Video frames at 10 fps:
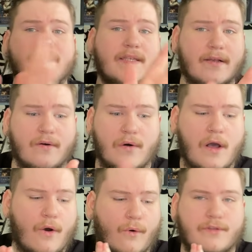single
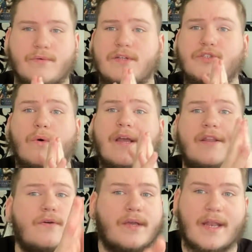or to enjoy a
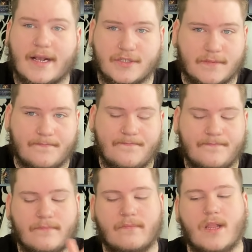new connection.
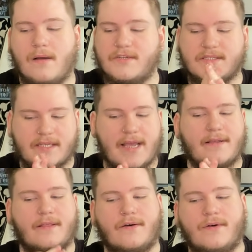I'm just
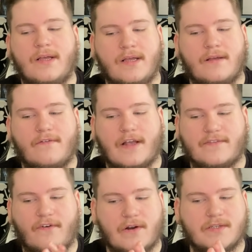saying, though, as
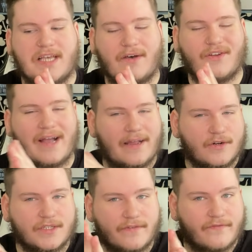far as how their
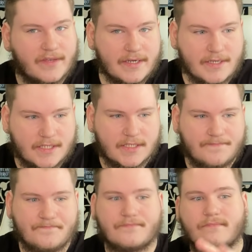energy
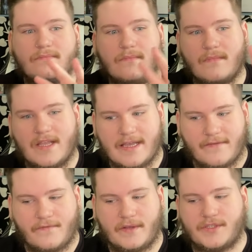feels,
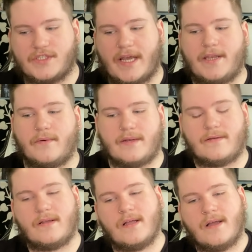it feels genuine.
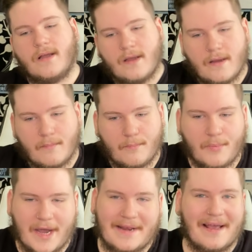
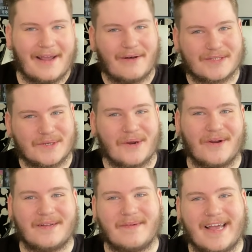But I also
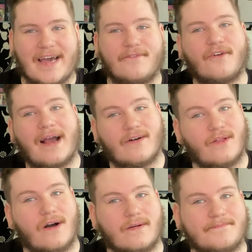heard in my head for how
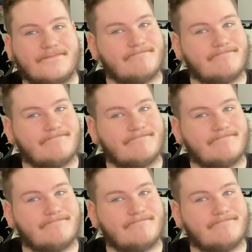long.